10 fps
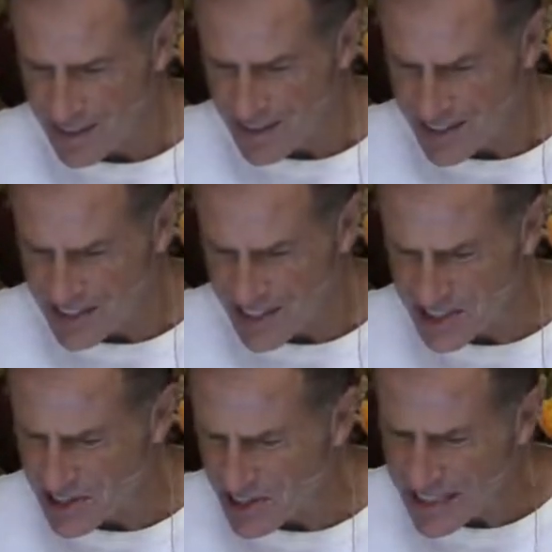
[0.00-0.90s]
He says
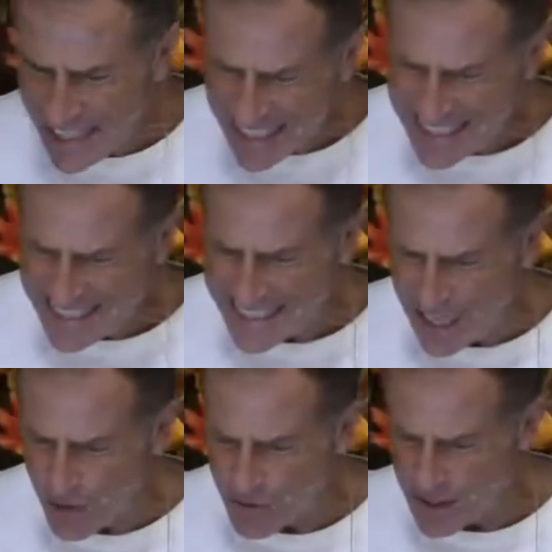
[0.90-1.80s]
the naked
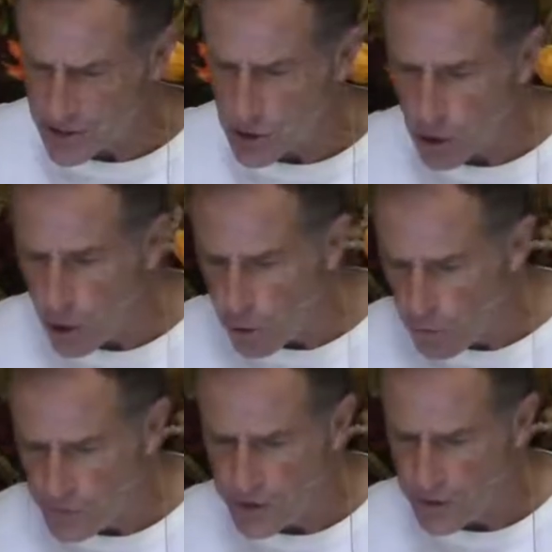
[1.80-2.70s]
self gets
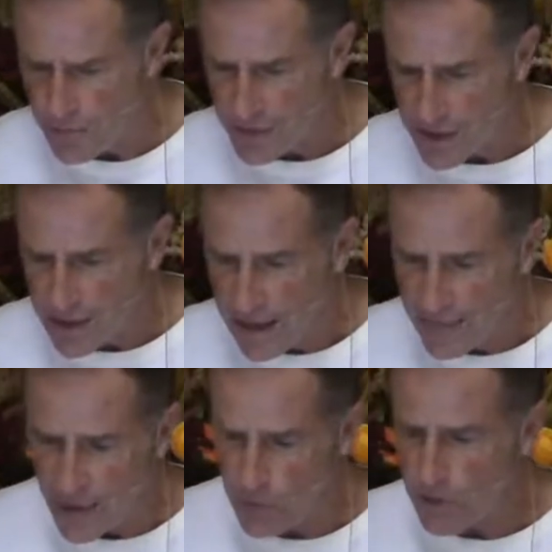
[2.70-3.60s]
clothed and
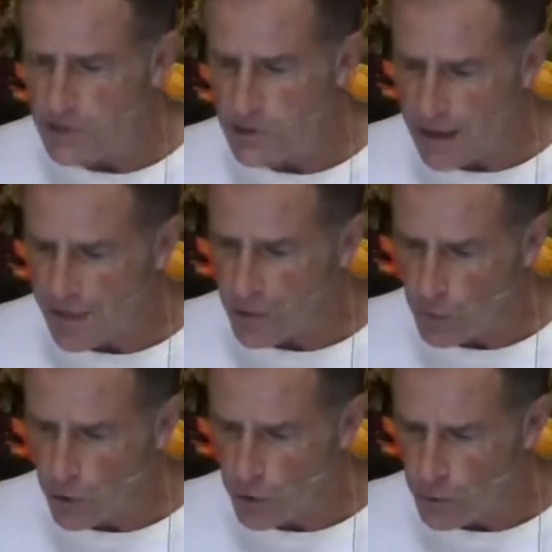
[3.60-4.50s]
then runs around the
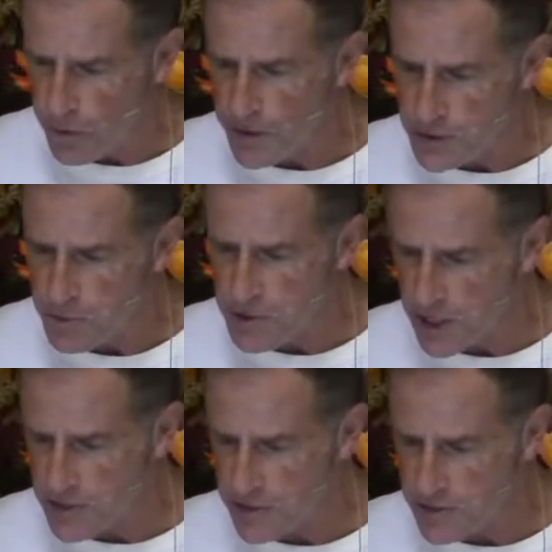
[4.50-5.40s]
world with his
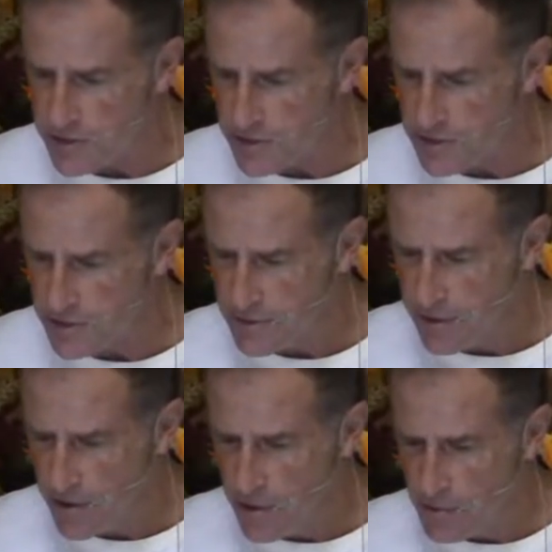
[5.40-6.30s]
possessions.
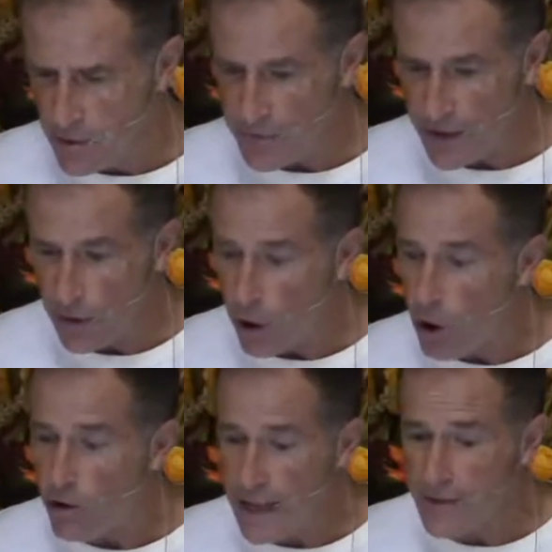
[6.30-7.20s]
But they are
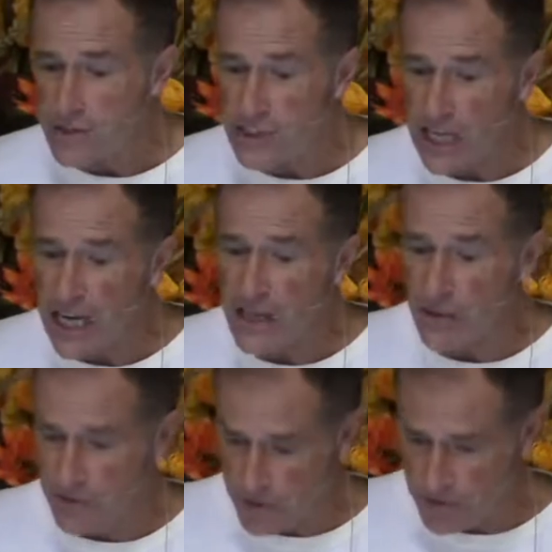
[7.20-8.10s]
all outside
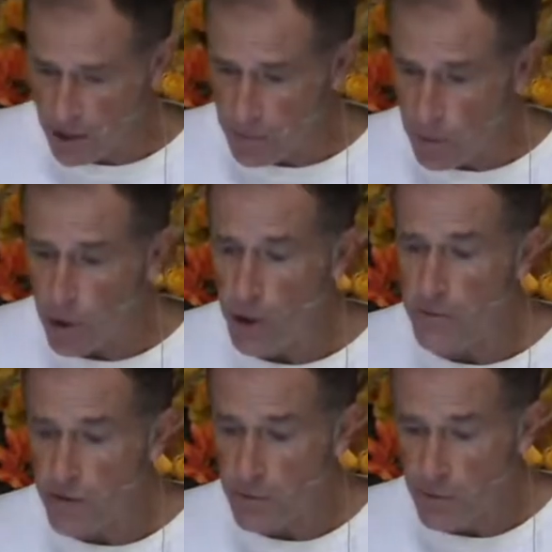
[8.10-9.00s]
of it, apart
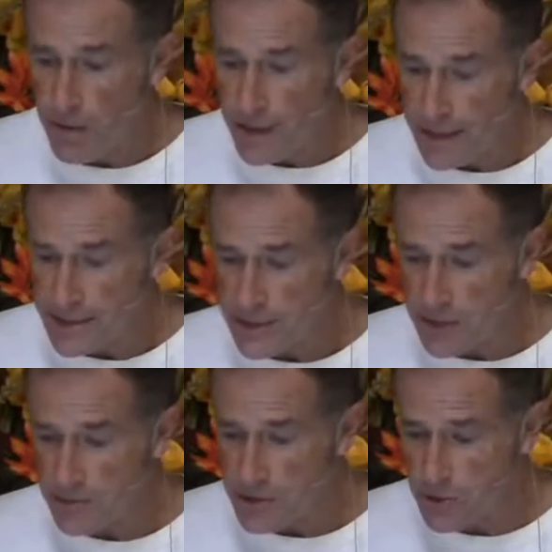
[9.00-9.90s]
from its
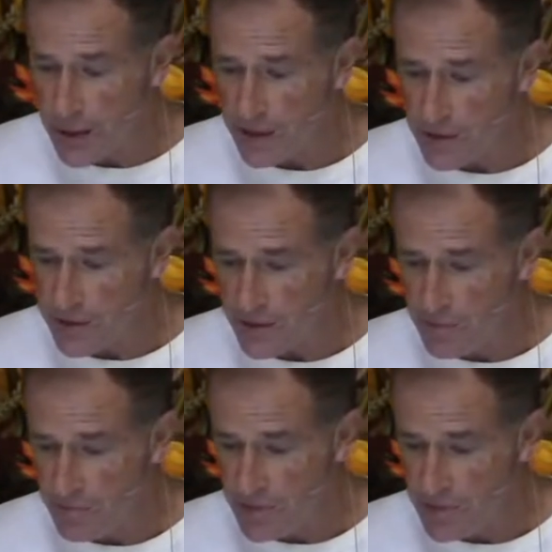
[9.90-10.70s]
individuality.